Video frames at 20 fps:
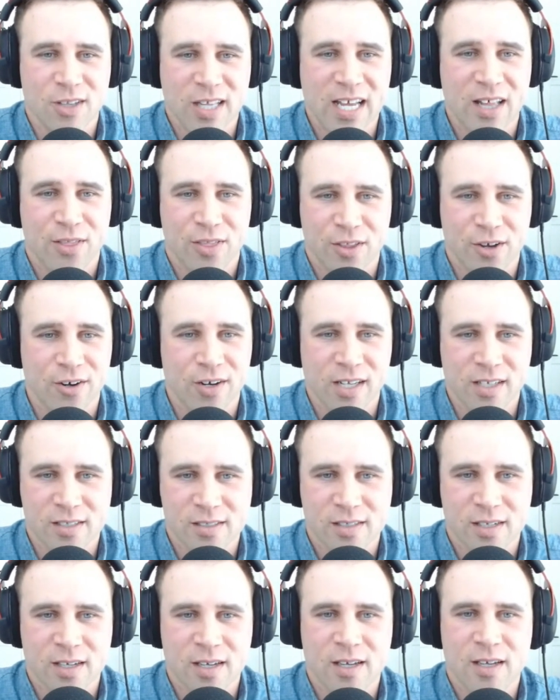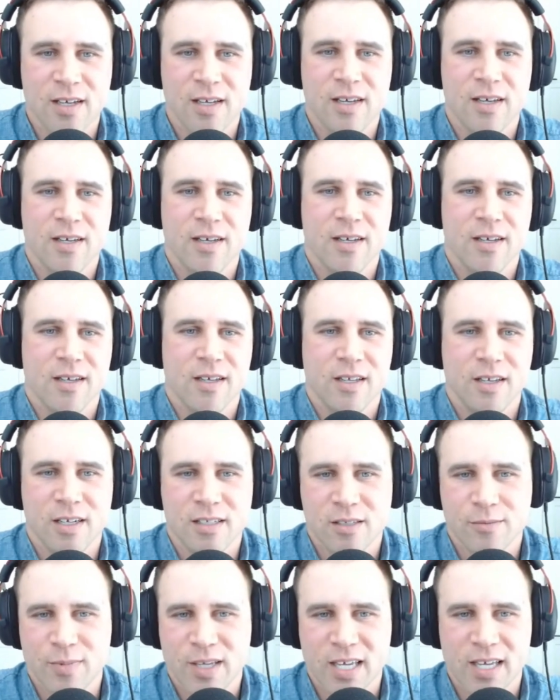your late 30s. You
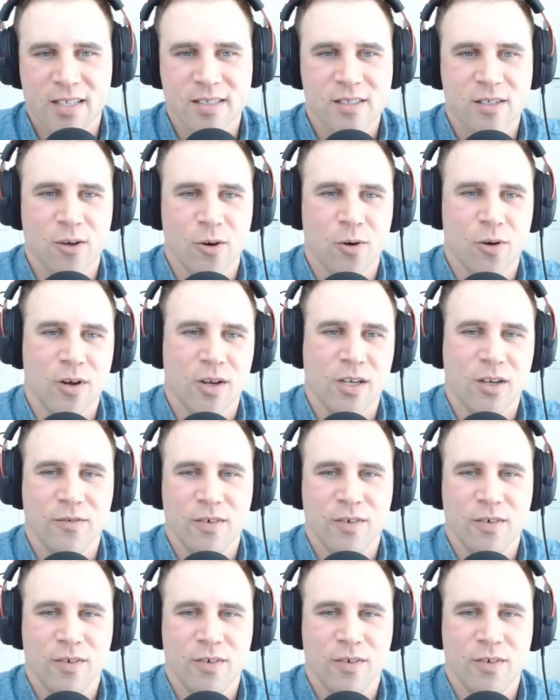have some kids going,